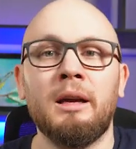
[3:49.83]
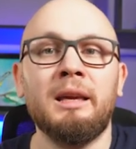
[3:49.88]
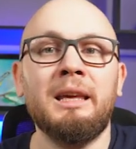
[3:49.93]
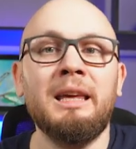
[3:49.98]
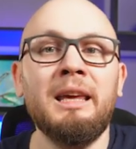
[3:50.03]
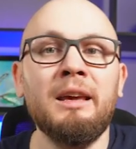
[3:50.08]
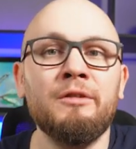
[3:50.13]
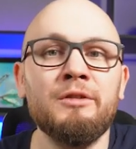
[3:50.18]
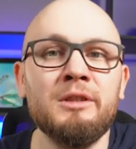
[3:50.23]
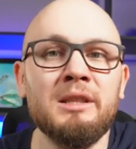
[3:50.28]

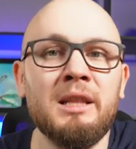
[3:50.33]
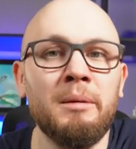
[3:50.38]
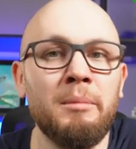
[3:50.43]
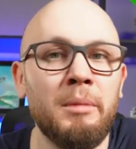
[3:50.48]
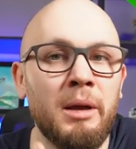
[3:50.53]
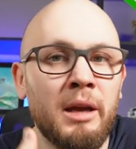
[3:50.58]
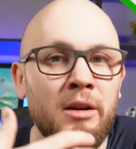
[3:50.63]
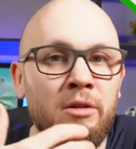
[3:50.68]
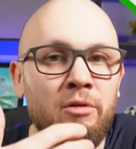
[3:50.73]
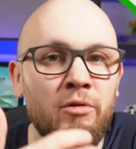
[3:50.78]
gives
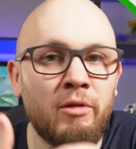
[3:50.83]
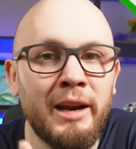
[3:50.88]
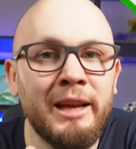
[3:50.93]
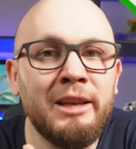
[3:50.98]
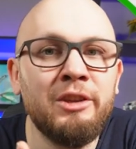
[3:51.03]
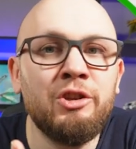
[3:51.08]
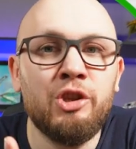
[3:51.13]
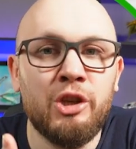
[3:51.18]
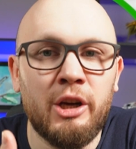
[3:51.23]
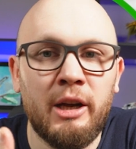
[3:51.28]
them a
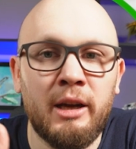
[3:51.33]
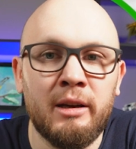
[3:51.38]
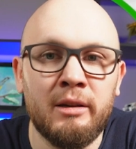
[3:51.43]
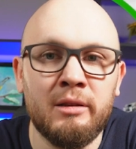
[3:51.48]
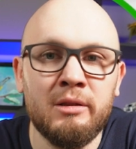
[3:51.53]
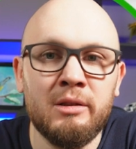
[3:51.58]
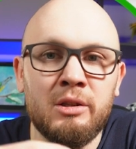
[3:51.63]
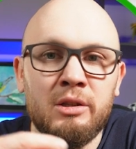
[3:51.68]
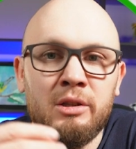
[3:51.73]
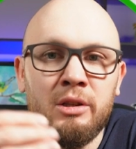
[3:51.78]
great
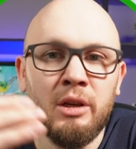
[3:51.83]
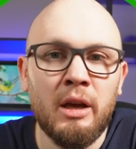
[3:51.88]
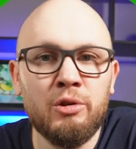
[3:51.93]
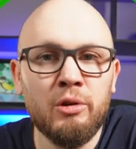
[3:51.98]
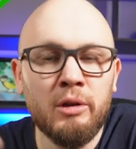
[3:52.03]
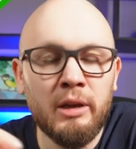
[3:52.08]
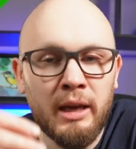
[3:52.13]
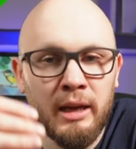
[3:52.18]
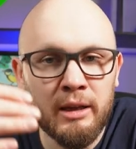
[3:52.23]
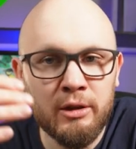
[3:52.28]
chance to
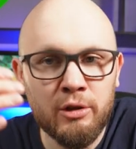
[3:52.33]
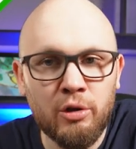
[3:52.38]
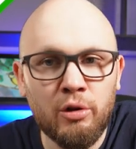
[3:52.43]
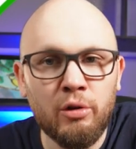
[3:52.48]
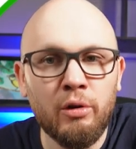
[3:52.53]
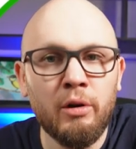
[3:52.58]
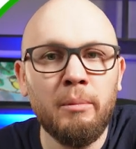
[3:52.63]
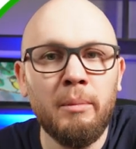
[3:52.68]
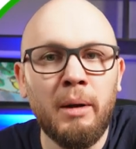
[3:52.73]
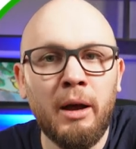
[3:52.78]
get
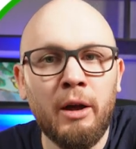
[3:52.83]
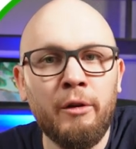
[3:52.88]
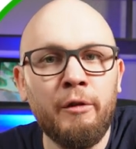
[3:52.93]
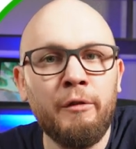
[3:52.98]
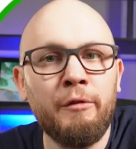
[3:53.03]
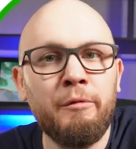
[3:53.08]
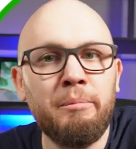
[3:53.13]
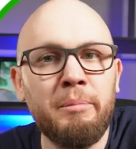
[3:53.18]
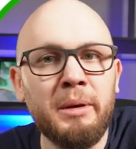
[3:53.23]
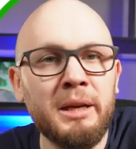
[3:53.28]
good amount
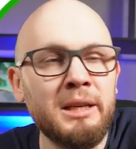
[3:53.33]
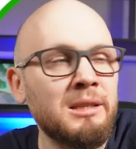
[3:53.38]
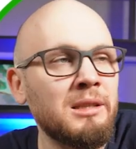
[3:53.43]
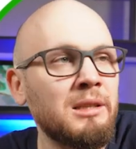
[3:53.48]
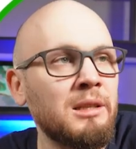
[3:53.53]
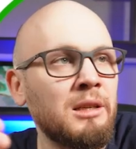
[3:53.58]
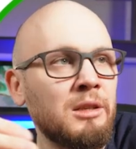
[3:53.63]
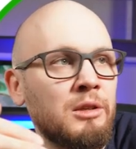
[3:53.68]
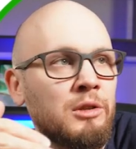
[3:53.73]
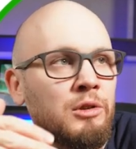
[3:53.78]
of
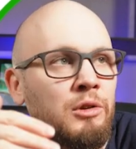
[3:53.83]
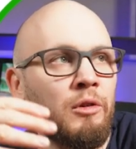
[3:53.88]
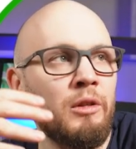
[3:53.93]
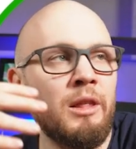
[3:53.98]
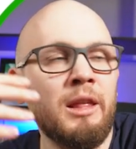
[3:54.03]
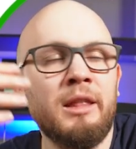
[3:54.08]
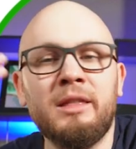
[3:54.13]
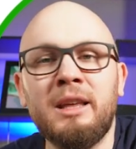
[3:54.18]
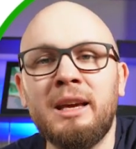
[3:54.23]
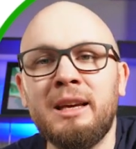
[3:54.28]
business so
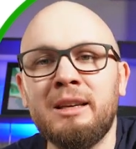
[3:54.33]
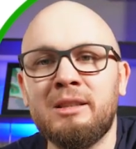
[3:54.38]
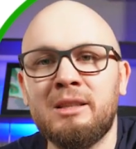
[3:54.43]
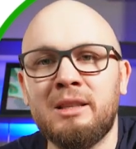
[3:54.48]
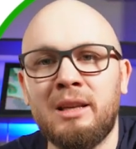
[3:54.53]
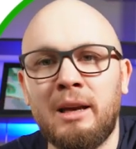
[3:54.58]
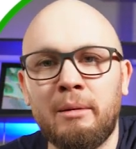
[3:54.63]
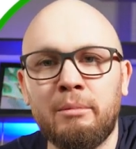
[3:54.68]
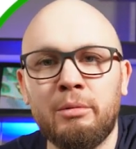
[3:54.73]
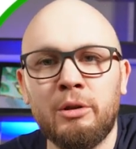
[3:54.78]
that they
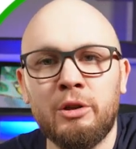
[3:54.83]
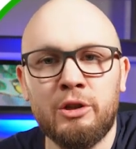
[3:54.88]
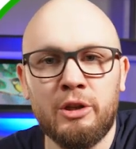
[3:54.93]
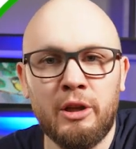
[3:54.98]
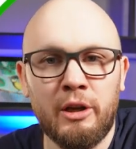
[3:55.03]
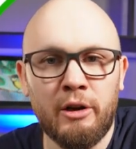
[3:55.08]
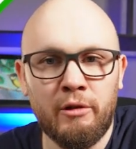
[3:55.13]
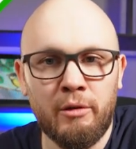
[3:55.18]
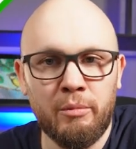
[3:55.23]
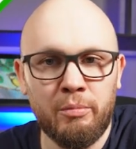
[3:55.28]
establish
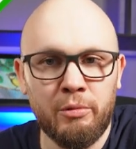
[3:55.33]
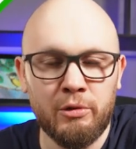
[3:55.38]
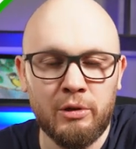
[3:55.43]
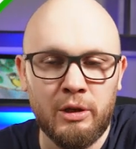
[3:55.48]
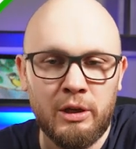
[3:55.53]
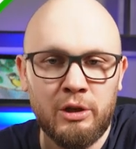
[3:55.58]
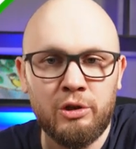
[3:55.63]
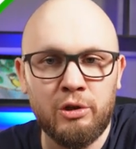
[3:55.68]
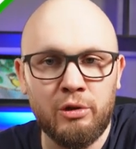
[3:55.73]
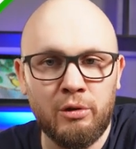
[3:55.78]
their
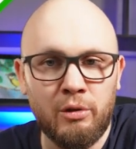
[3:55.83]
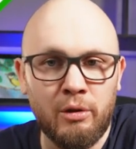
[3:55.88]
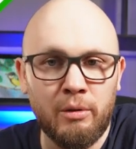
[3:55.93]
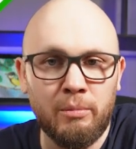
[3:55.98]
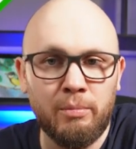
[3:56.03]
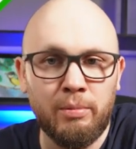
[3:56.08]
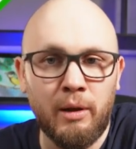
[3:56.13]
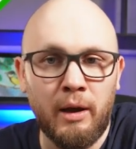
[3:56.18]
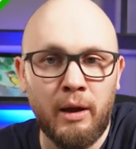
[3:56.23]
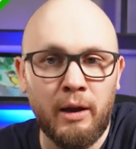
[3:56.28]
reputation on the
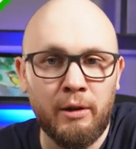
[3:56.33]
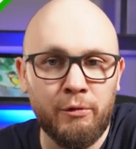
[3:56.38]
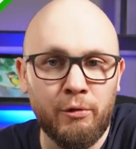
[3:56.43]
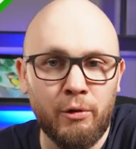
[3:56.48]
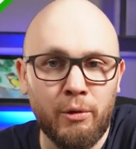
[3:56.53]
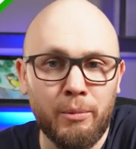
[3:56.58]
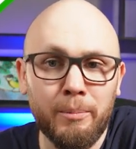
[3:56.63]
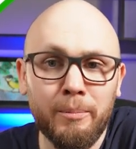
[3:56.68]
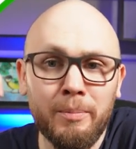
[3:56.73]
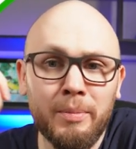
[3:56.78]
platform.